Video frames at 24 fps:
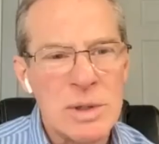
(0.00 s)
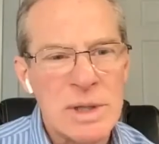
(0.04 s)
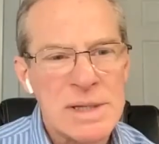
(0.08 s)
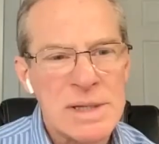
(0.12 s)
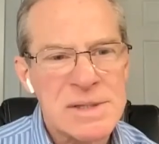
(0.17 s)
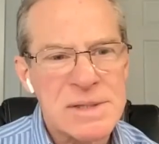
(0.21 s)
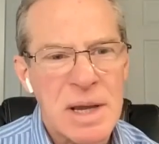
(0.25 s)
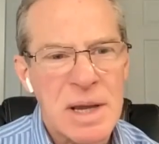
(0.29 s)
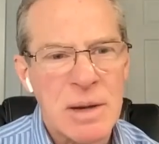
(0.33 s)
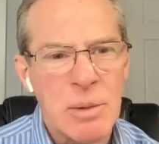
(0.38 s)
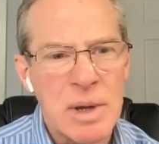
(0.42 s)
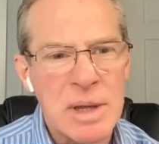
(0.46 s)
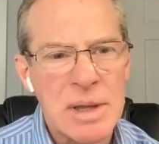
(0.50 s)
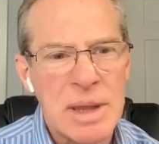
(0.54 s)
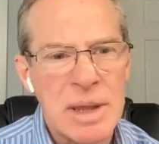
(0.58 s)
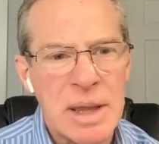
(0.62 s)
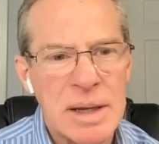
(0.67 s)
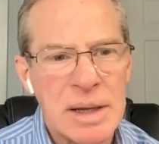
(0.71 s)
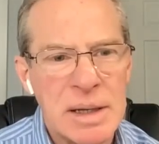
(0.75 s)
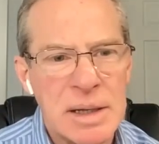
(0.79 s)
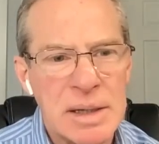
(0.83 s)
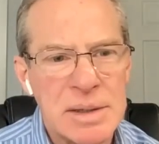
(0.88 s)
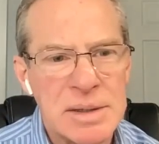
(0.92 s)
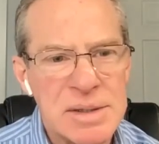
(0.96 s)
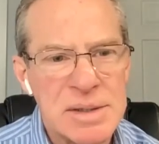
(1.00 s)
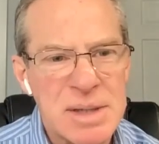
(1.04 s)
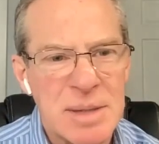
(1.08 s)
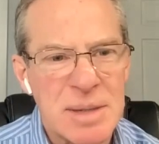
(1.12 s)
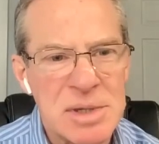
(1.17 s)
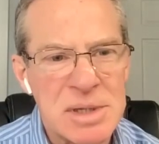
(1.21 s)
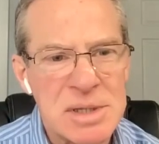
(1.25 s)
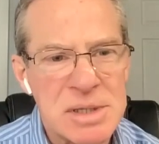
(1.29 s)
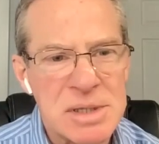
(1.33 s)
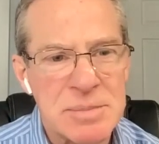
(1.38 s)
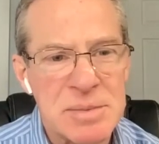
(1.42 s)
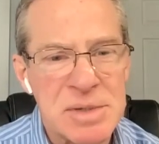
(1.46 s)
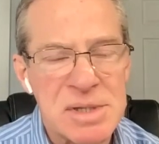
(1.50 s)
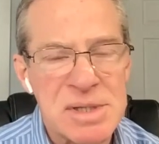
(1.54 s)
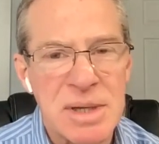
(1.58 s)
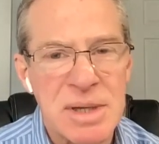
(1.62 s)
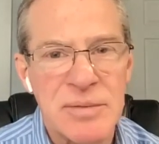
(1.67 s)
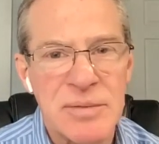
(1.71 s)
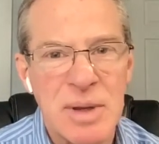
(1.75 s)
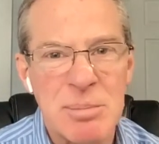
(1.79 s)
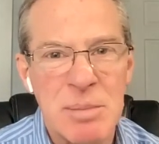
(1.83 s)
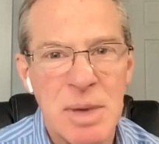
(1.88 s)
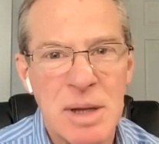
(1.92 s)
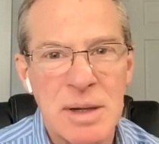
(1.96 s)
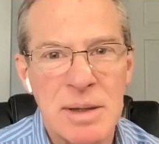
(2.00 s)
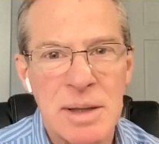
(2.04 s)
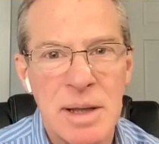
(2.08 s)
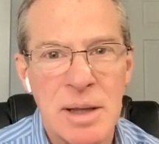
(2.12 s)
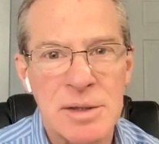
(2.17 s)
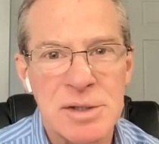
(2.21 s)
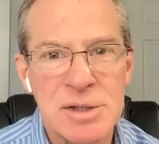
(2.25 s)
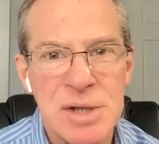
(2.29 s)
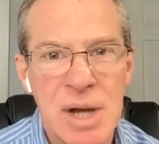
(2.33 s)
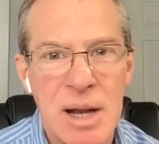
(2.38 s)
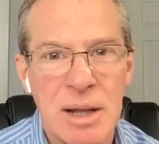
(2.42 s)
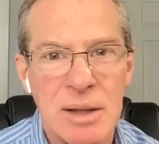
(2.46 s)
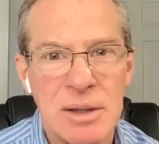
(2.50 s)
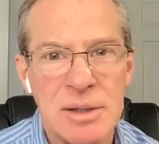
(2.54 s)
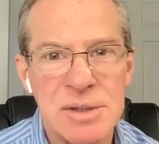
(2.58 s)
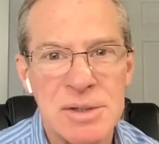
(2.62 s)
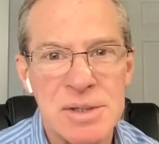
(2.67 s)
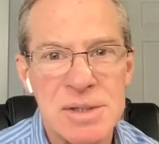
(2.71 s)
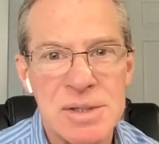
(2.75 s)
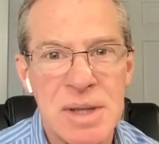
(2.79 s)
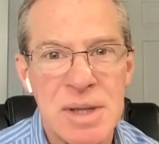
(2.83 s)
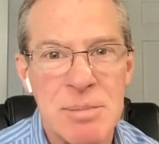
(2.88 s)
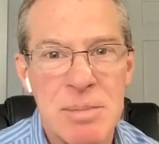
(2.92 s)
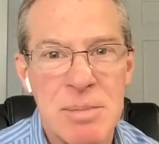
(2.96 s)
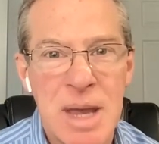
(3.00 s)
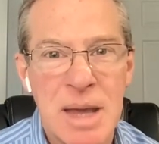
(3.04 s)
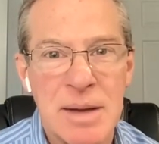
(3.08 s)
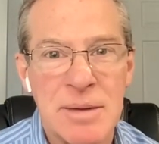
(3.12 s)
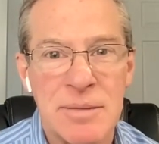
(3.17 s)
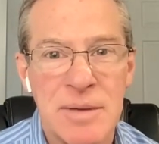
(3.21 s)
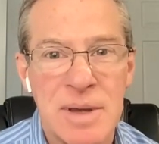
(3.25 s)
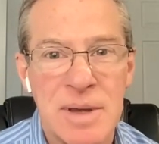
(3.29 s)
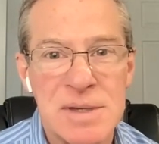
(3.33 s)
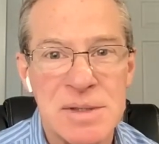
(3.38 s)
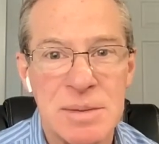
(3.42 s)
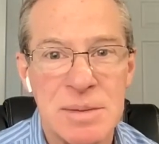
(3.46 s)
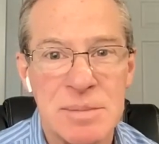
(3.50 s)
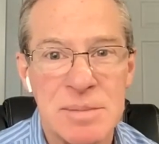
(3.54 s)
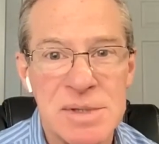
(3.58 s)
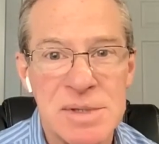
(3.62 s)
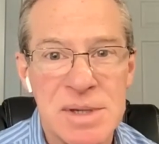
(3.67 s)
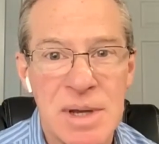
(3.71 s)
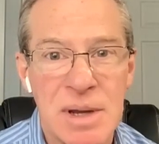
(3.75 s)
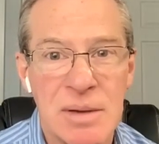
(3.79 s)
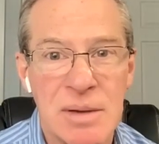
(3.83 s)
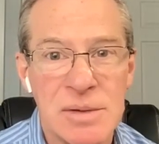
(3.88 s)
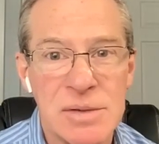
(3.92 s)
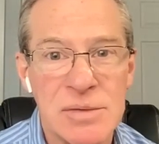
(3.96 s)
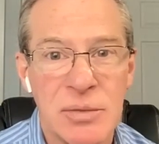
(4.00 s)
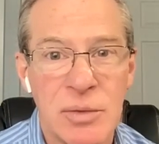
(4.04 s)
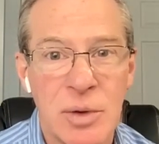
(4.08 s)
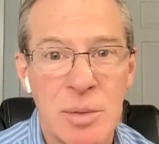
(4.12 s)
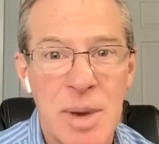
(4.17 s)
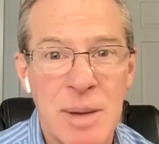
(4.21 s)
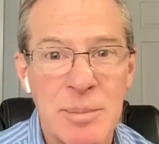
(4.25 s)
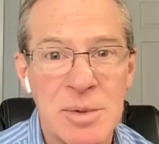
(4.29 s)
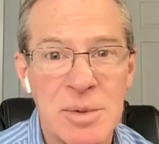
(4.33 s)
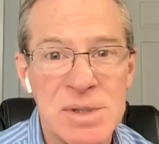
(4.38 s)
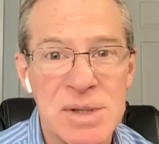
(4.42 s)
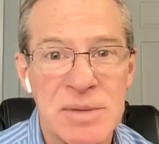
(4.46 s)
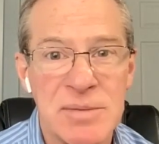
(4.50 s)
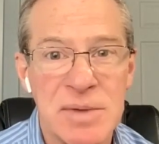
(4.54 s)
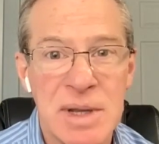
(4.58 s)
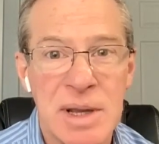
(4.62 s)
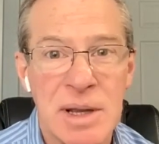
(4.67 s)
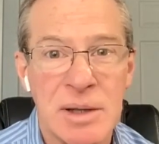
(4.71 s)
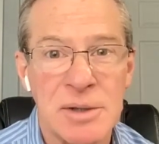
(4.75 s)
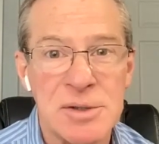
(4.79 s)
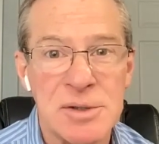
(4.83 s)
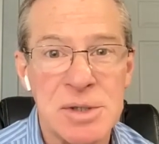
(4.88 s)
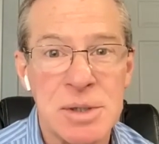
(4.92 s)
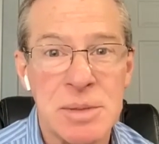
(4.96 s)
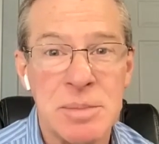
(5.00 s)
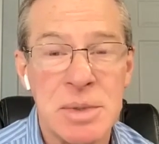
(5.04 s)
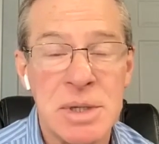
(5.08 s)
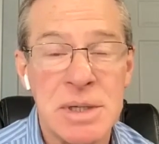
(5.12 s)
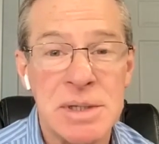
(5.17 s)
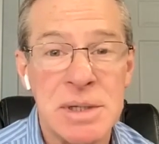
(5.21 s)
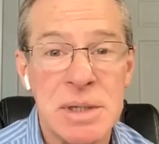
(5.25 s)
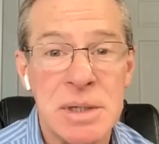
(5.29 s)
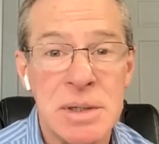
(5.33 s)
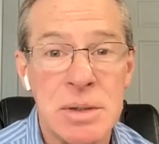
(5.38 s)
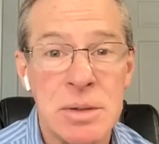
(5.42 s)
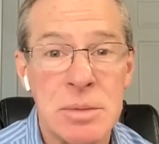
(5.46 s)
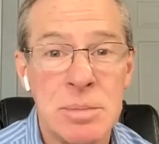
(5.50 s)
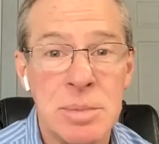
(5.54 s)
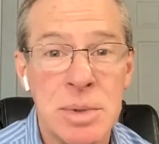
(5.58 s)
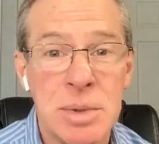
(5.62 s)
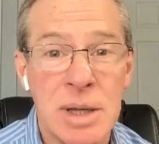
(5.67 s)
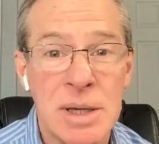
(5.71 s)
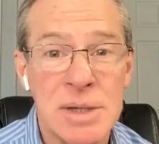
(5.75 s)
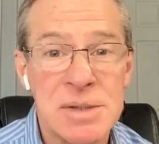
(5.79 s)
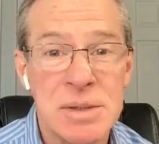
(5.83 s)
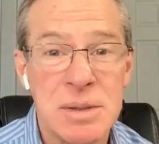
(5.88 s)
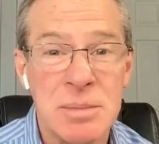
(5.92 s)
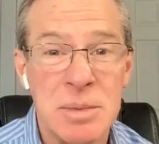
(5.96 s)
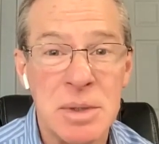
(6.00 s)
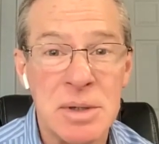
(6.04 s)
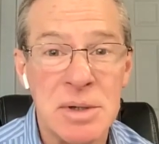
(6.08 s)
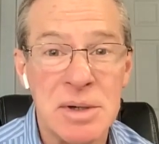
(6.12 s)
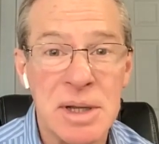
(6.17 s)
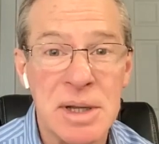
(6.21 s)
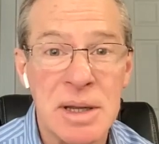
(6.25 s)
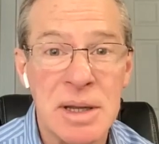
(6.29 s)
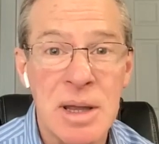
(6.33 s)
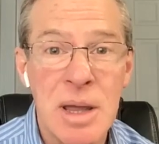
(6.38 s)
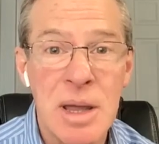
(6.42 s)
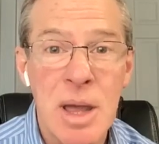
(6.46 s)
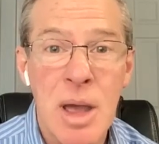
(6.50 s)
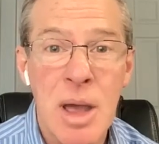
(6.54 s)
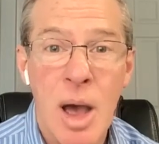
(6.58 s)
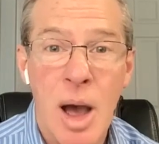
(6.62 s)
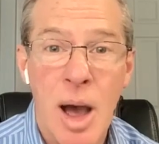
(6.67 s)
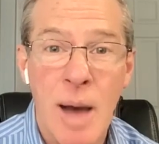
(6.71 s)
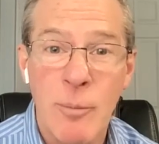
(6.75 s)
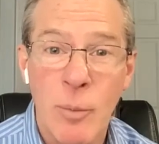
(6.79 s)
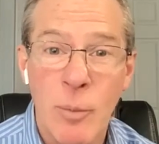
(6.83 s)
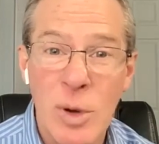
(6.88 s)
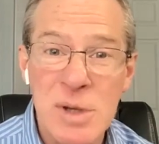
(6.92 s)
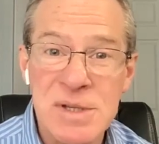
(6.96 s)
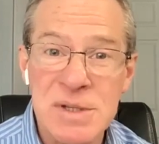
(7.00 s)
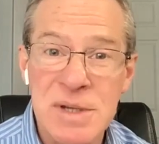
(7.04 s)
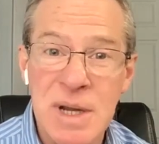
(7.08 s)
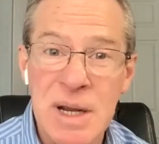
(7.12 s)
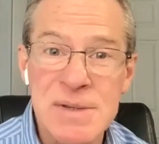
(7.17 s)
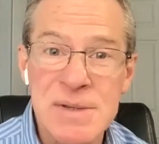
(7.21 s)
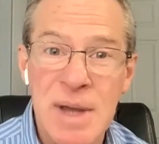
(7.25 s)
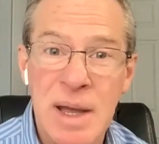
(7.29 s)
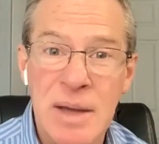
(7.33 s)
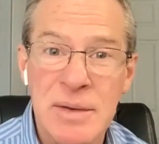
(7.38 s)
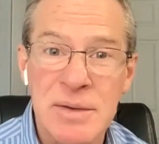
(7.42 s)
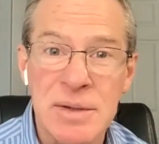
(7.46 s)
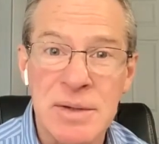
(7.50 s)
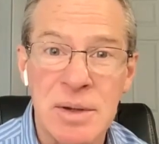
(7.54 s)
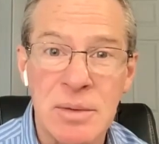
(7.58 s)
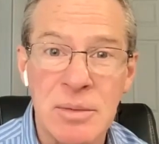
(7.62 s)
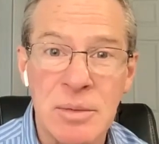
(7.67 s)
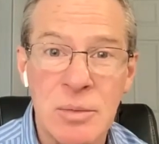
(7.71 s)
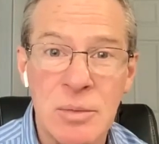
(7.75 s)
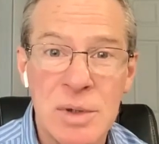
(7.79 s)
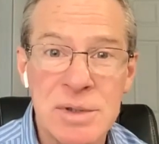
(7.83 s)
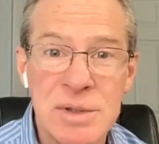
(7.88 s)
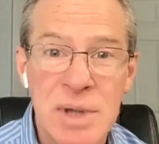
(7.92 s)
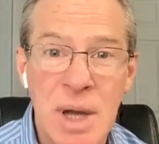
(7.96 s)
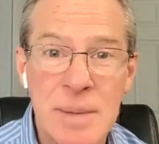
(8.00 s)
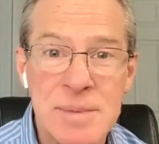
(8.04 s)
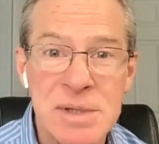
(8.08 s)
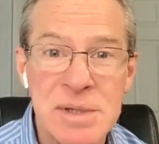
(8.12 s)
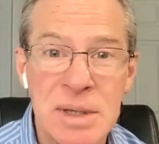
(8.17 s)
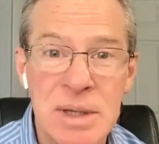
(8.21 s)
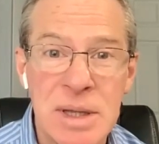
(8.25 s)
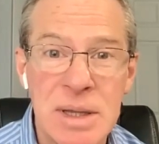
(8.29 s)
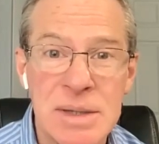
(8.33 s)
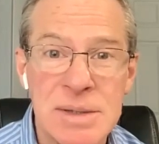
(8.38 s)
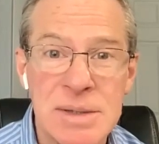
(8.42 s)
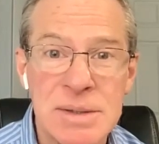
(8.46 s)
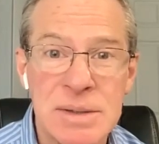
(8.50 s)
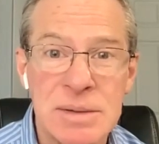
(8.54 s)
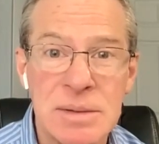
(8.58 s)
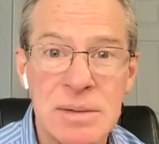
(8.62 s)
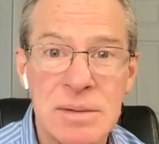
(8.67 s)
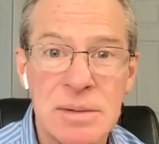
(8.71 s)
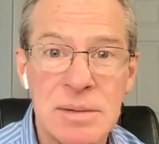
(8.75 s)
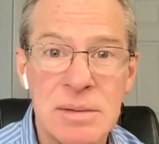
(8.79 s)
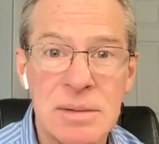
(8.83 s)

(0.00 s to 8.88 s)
let's segue then into some of these specific mental health challenges that manifest themselves for members of the LGBTQ plus community. Um, what stands out to you? What tops the list?